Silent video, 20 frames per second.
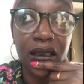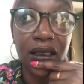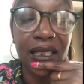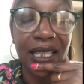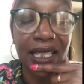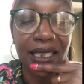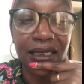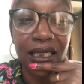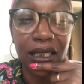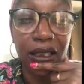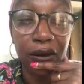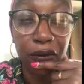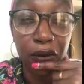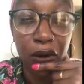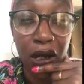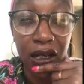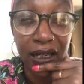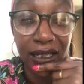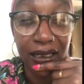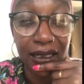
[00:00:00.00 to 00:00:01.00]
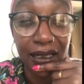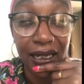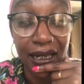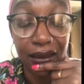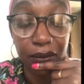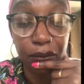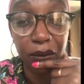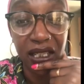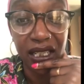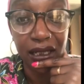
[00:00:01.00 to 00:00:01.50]
getting it right
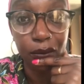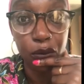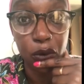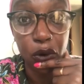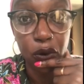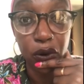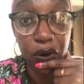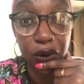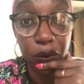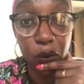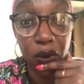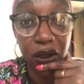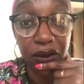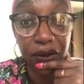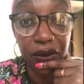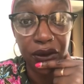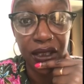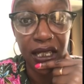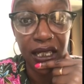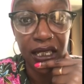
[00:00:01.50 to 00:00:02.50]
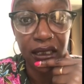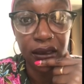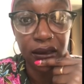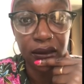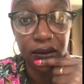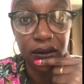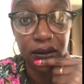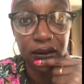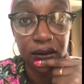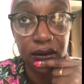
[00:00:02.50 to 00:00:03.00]
can mean more than one thing.
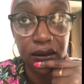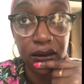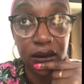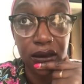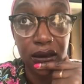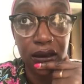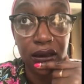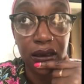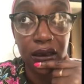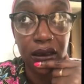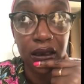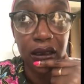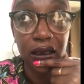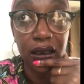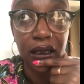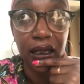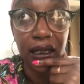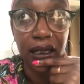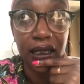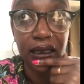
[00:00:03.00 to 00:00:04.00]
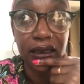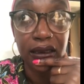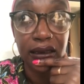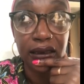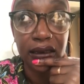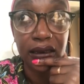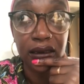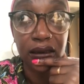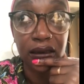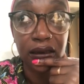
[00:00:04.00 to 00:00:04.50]

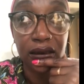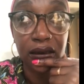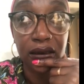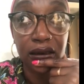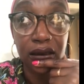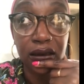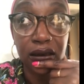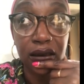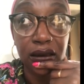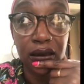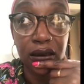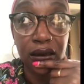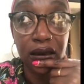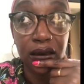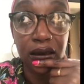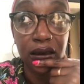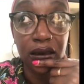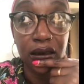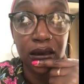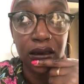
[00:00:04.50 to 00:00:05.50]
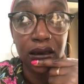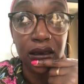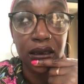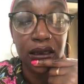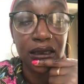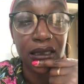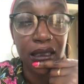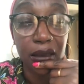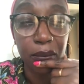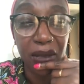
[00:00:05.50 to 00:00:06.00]
And
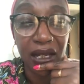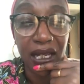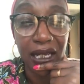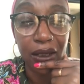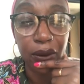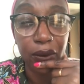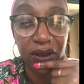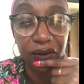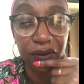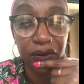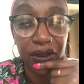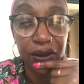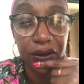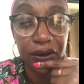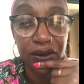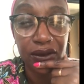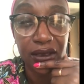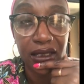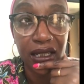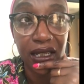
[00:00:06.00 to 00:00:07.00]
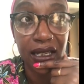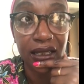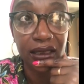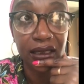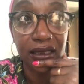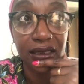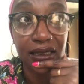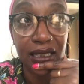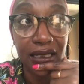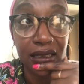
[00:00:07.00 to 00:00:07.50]
somehow it feels that at
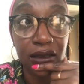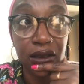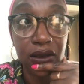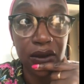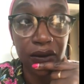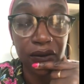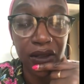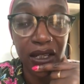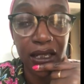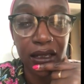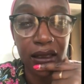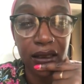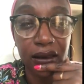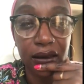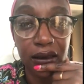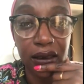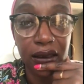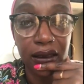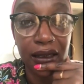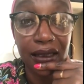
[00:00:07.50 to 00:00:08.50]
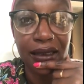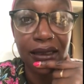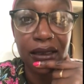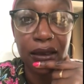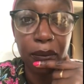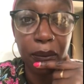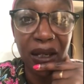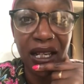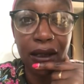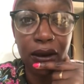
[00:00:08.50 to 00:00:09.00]
the centre of it, it's
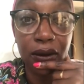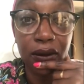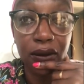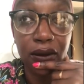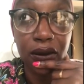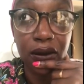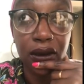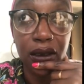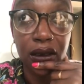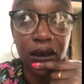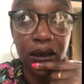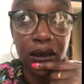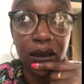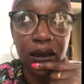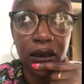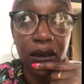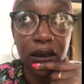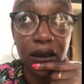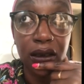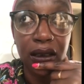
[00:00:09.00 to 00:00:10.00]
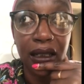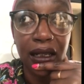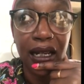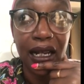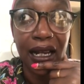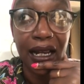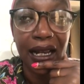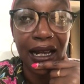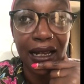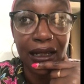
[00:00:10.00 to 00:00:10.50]
about
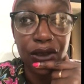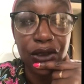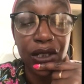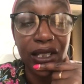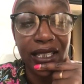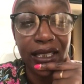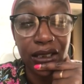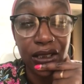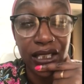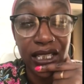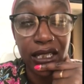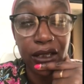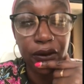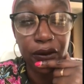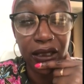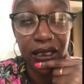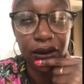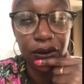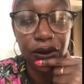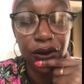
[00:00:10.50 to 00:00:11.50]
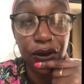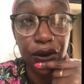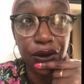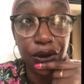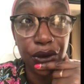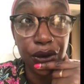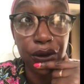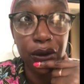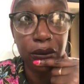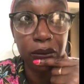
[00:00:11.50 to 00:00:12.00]
actually adhering to the
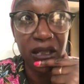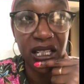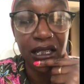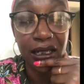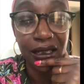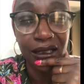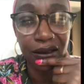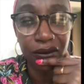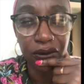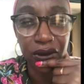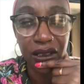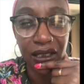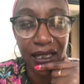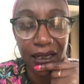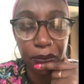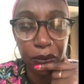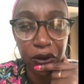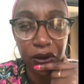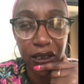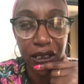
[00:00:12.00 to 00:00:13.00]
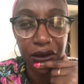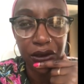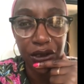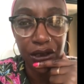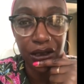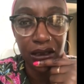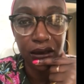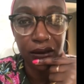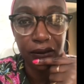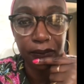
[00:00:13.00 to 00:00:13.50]
true meaning of
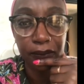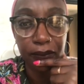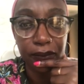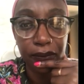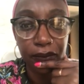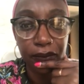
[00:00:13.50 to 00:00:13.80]
collaboration.